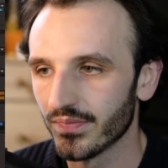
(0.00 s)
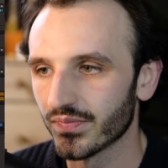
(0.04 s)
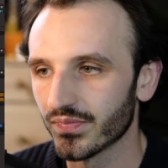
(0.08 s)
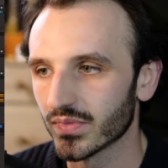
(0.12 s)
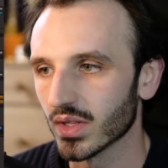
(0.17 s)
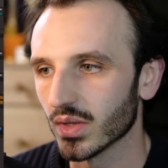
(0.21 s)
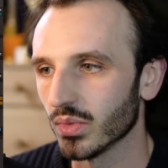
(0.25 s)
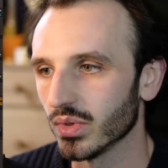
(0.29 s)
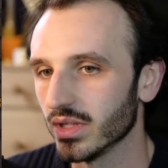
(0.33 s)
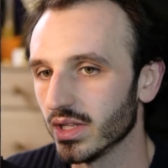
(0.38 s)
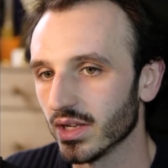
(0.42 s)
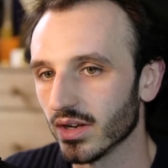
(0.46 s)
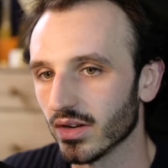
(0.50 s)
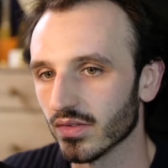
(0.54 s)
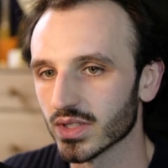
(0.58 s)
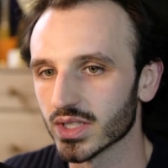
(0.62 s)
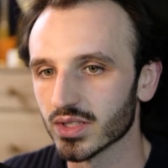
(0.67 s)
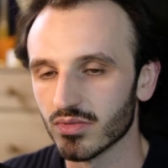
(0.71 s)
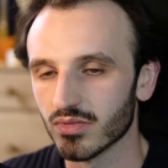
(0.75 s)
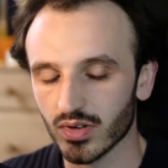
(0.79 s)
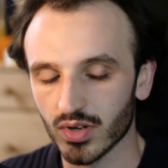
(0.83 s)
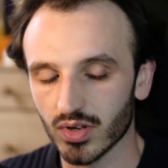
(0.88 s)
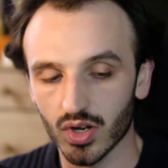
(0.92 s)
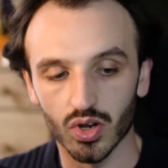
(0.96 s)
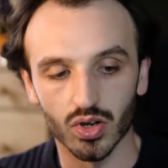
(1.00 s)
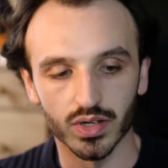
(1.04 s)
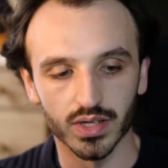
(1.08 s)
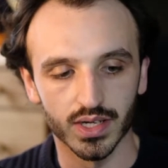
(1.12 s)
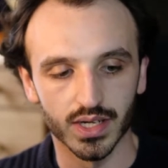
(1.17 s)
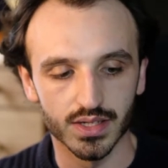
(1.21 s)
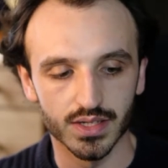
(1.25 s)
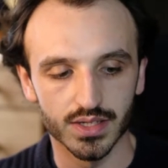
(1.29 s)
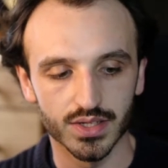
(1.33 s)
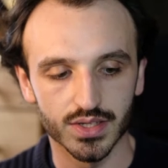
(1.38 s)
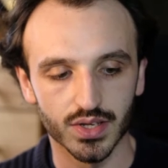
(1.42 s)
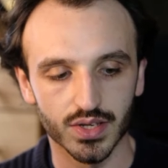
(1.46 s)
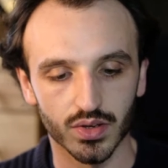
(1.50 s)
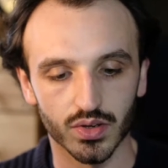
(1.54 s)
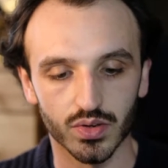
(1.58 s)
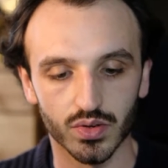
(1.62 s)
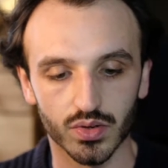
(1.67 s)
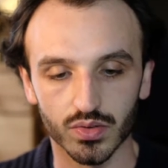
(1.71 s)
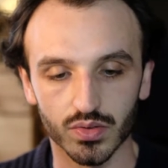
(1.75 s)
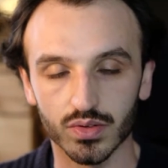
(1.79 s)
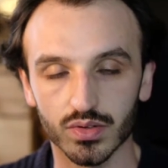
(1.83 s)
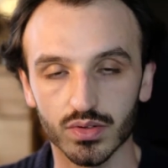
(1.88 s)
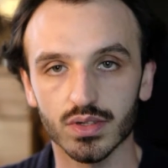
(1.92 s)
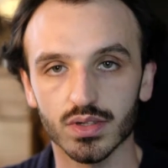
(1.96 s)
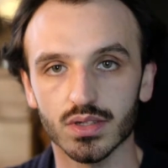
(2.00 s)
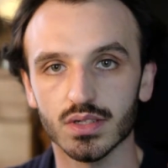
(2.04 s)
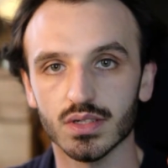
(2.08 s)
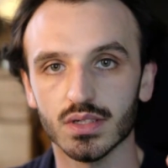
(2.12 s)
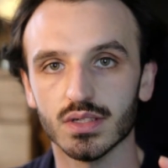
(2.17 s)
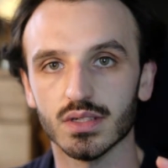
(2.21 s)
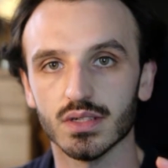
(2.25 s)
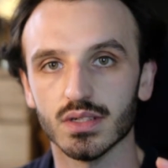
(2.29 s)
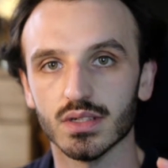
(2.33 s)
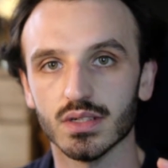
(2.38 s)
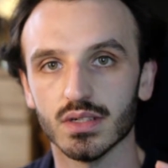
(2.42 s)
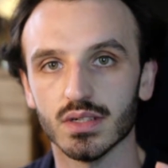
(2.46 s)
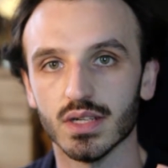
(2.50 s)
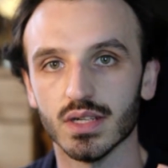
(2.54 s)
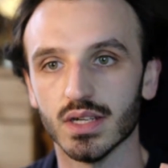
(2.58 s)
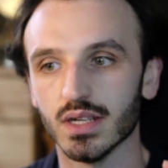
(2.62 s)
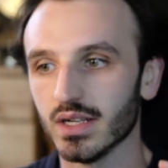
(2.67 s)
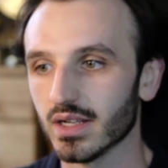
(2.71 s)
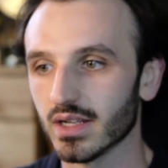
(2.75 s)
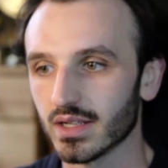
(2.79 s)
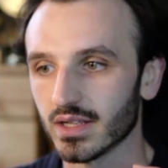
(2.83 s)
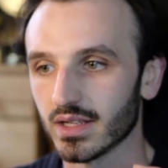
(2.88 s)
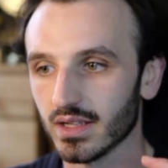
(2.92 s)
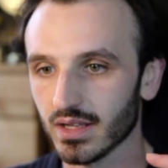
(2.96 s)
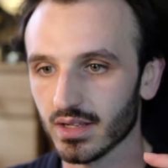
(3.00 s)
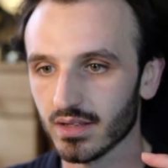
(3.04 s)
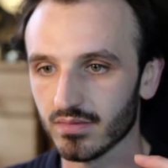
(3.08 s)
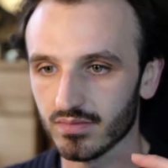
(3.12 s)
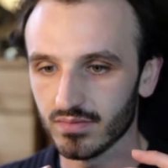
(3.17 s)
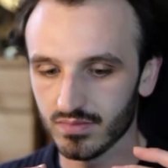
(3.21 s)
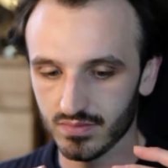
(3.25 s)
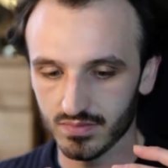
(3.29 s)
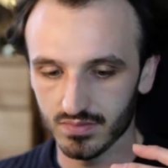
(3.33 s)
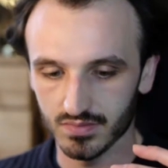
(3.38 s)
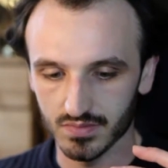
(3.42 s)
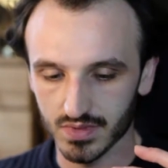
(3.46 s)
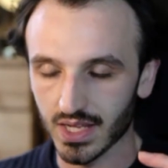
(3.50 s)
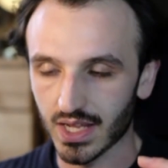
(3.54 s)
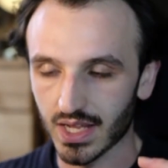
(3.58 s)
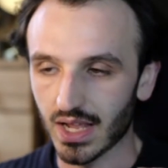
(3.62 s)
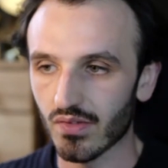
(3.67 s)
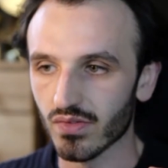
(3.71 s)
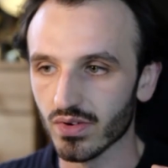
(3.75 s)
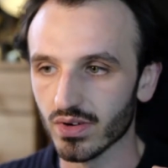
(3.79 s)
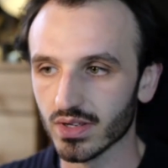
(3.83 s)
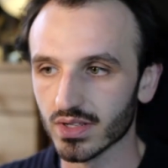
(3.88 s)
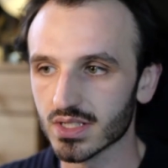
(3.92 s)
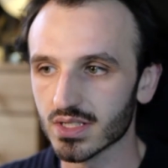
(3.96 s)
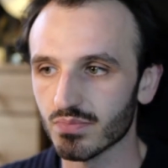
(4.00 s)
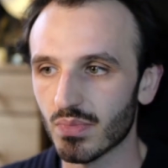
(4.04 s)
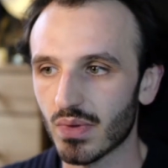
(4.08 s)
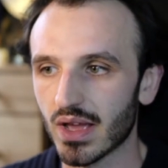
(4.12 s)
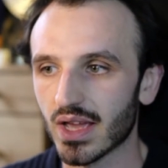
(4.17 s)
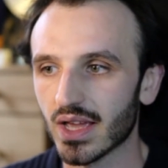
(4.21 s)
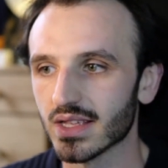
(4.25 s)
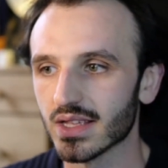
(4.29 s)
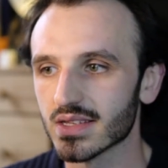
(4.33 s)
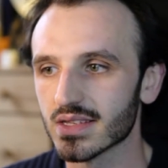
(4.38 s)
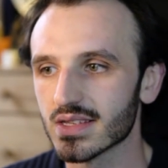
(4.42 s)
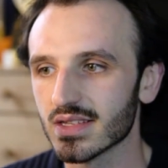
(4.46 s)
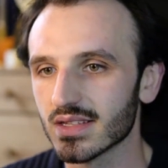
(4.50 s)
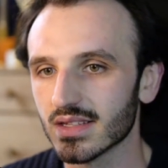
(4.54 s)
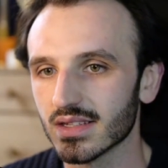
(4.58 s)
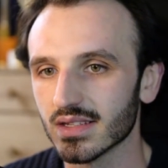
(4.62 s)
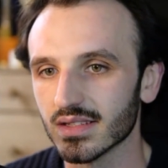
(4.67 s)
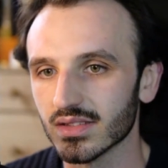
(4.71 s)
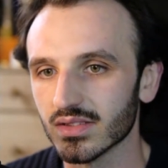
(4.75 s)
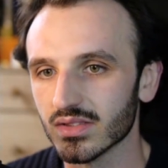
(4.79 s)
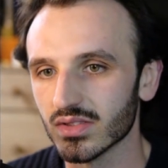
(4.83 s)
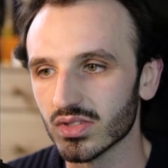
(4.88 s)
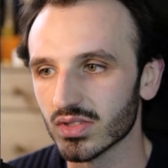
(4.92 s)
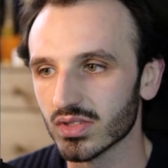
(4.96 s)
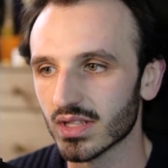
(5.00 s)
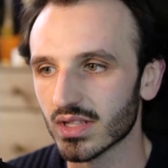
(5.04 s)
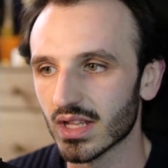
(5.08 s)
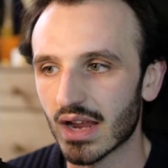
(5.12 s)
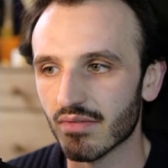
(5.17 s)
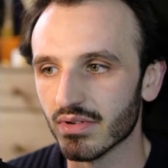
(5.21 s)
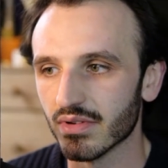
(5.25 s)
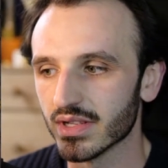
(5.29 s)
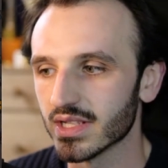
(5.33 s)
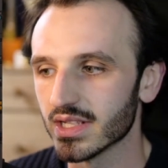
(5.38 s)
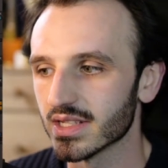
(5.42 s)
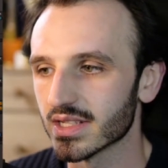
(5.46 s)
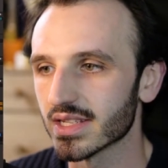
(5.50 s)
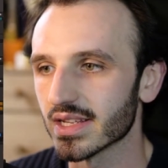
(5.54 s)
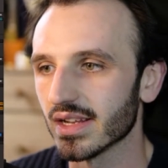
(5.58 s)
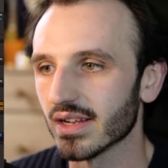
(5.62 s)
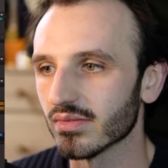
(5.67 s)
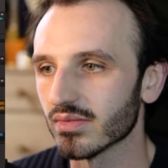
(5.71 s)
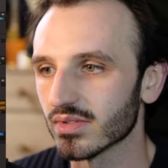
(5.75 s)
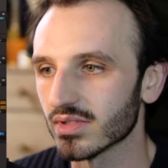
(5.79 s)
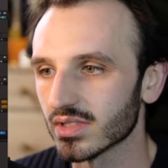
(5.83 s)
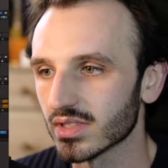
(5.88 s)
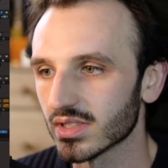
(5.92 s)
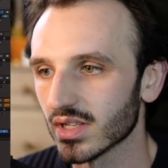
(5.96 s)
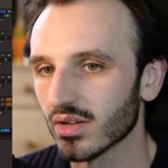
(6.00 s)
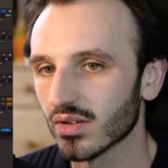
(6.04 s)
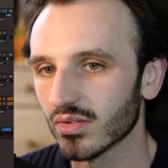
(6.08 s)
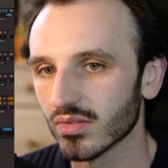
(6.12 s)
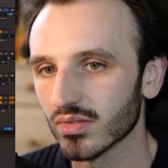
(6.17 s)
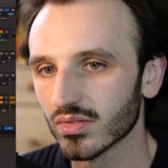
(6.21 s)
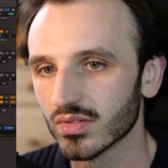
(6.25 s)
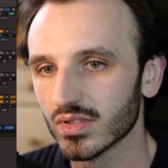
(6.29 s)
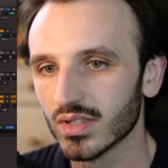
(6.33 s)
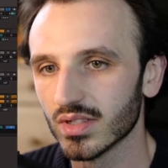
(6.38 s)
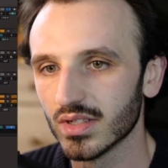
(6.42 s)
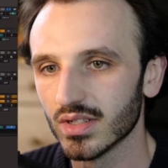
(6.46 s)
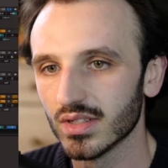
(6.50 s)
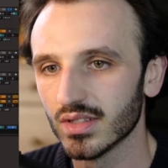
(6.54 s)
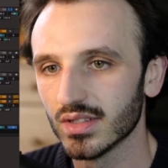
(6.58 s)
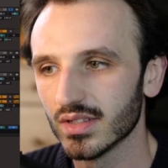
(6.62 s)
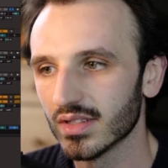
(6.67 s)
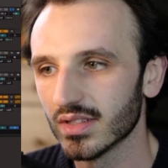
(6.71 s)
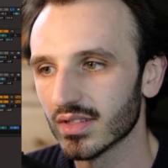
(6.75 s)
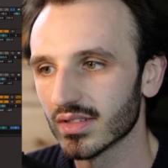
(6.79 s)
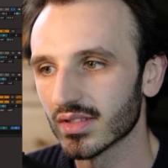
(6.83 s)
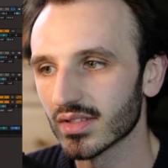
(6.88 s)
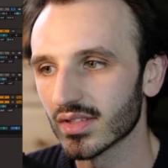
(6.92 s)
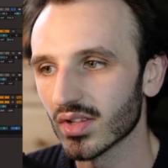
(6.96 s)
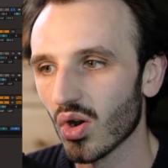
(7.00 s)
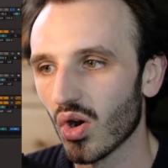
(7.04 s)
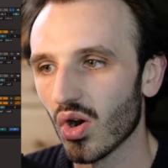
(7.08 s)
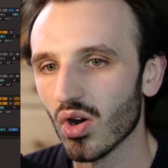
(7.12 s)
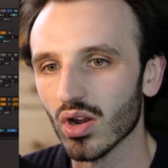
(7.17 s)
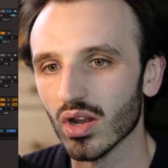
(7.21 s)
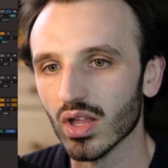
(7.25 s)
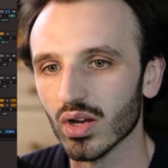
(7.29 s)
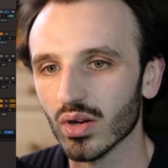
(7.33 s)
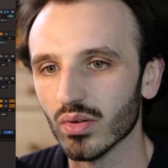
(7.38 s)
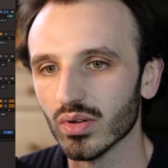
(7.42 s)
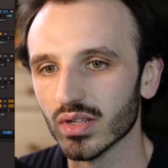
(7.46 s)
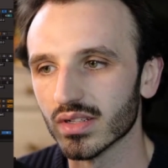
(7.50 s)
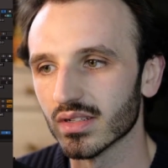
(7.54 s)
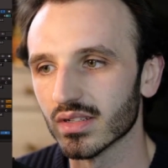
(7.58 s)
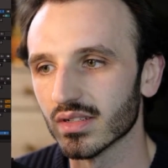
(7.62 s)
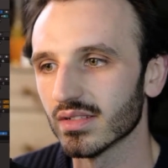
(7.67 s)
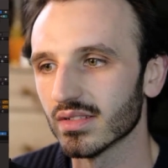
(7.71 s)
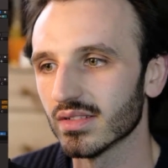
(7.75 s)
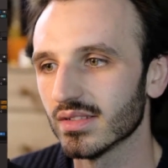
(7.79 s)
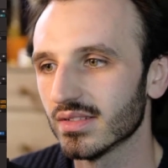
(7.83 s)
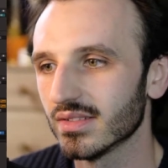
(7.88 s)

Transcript: With it obviously recording into a cavernous space, everything sounds so hollow and...